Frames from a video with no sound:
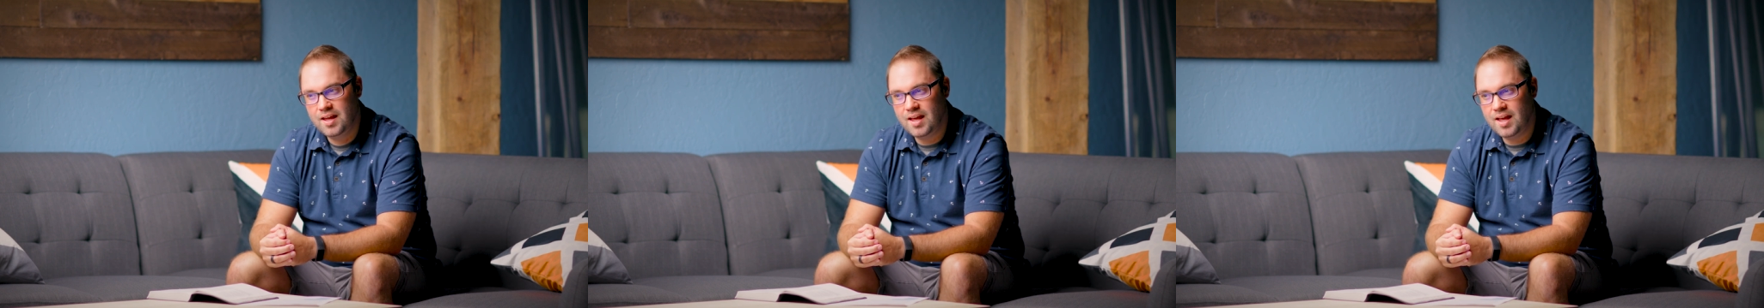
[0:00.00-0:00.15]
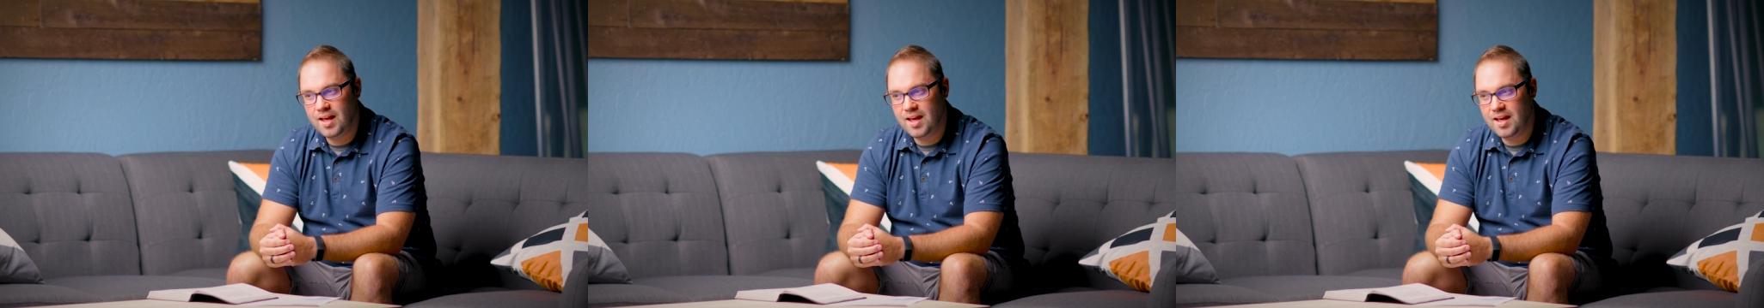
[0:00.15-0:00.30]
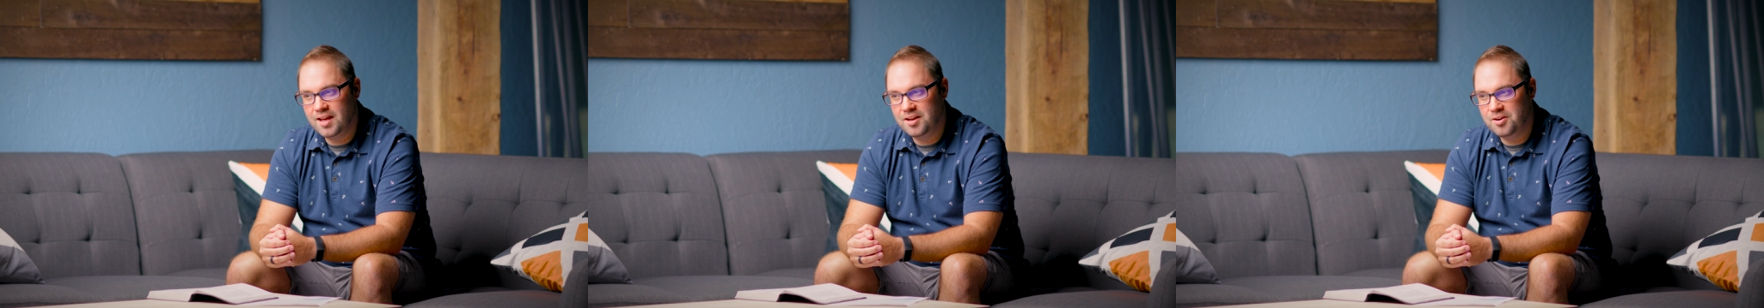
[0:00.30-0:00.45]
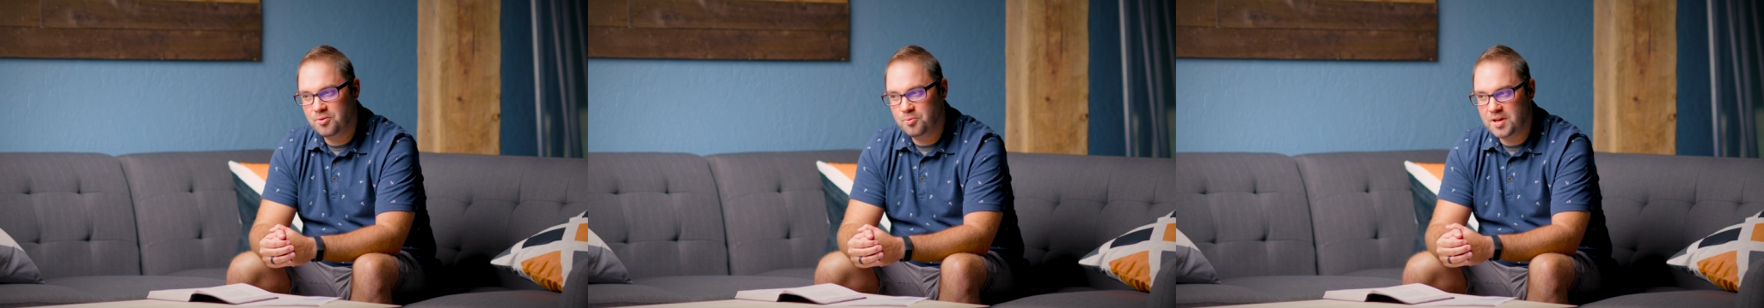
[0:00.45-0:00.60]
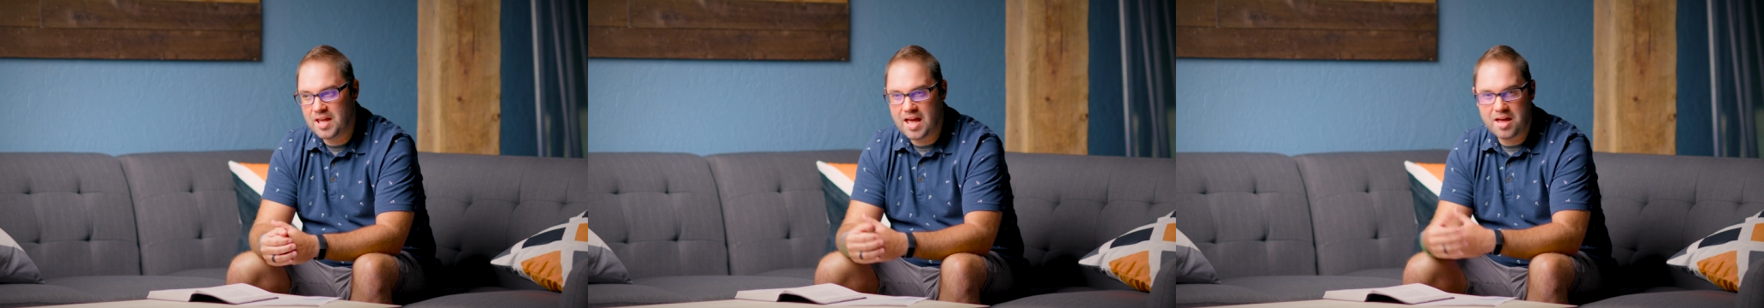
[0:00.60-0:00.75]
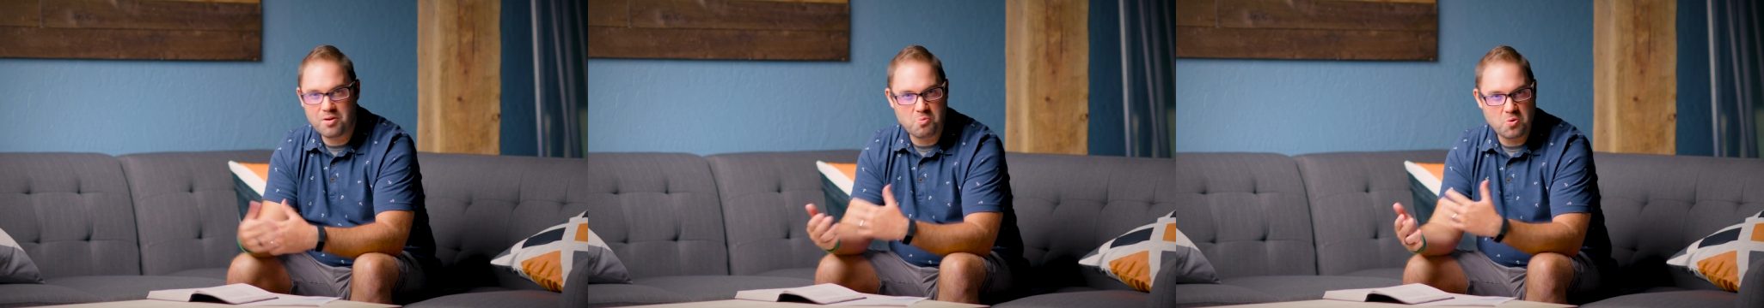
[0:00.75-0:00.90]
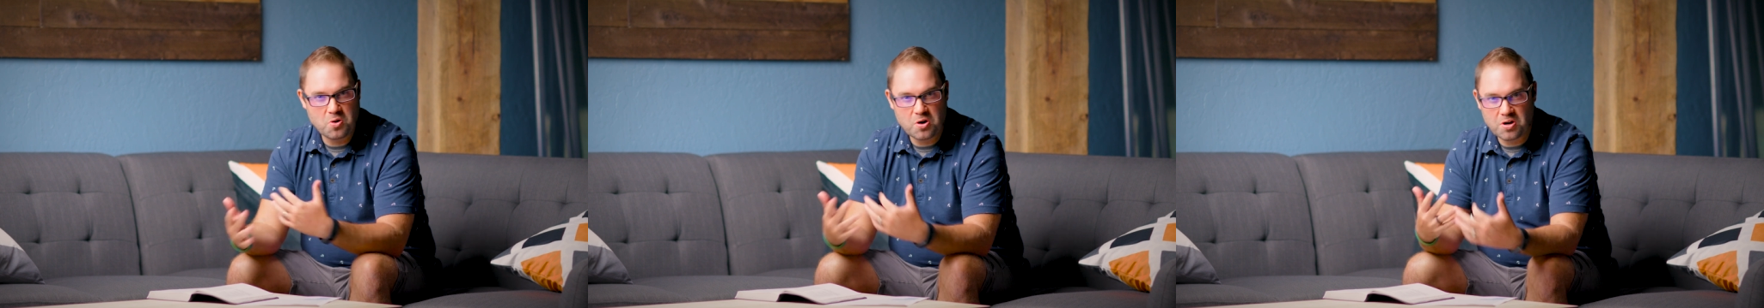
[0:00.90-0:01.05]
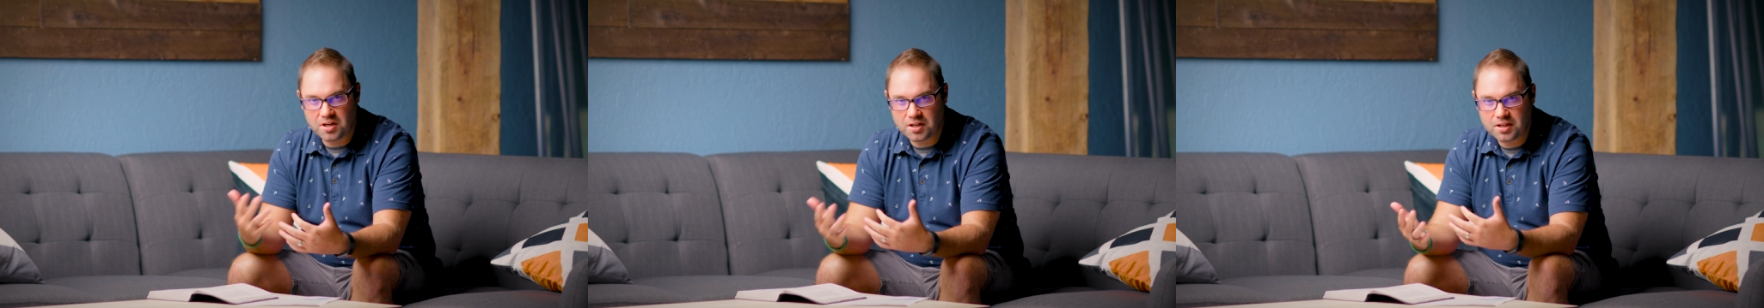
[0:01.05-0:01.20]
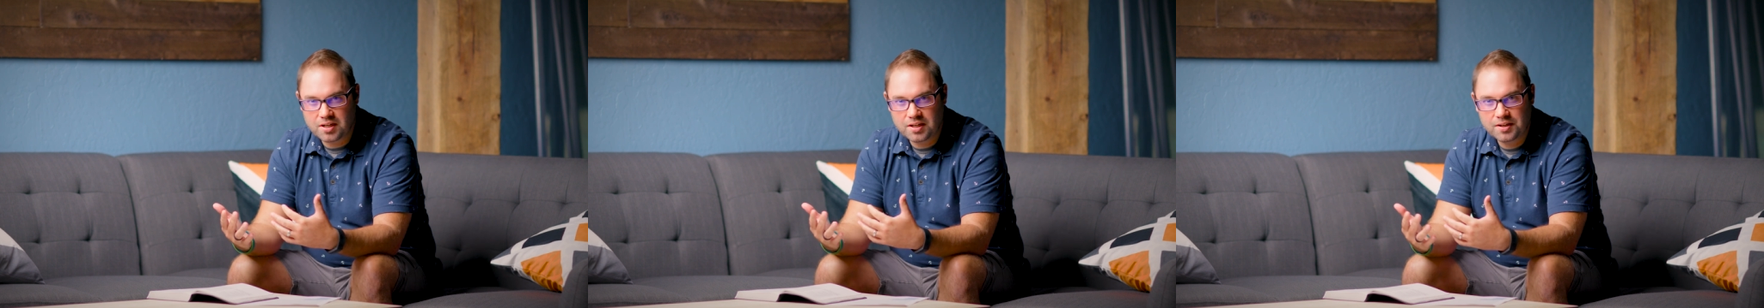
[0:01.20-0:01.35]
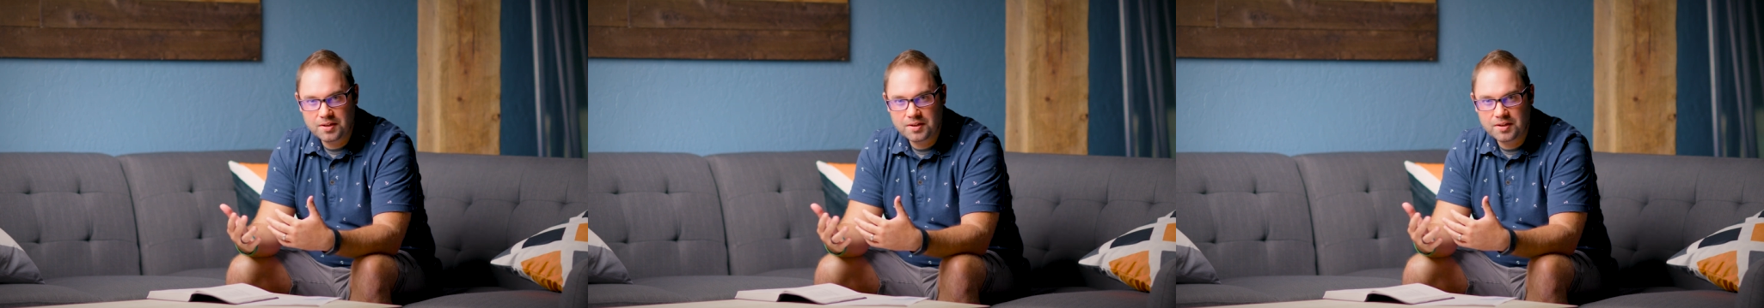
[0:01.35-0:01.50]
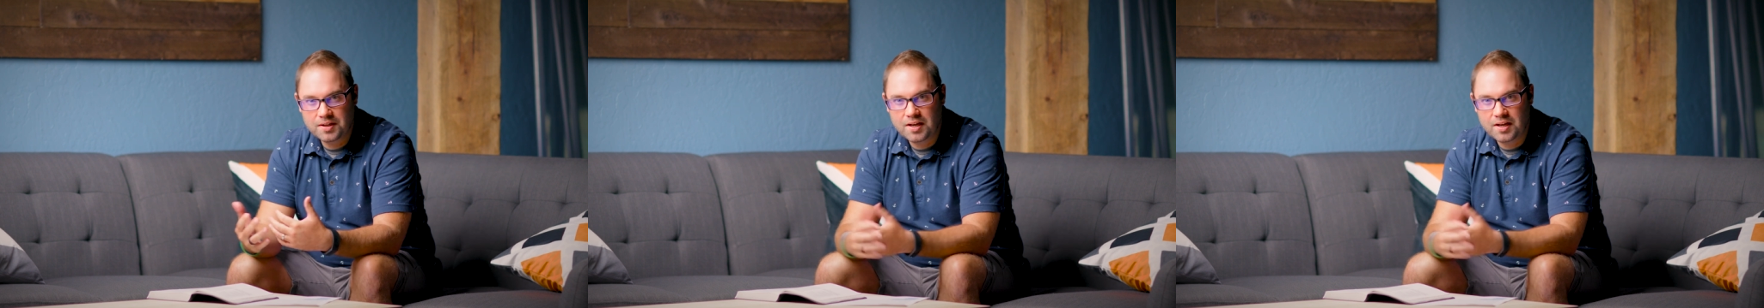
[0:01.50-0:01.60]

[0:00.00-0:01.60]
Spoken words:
and we had work,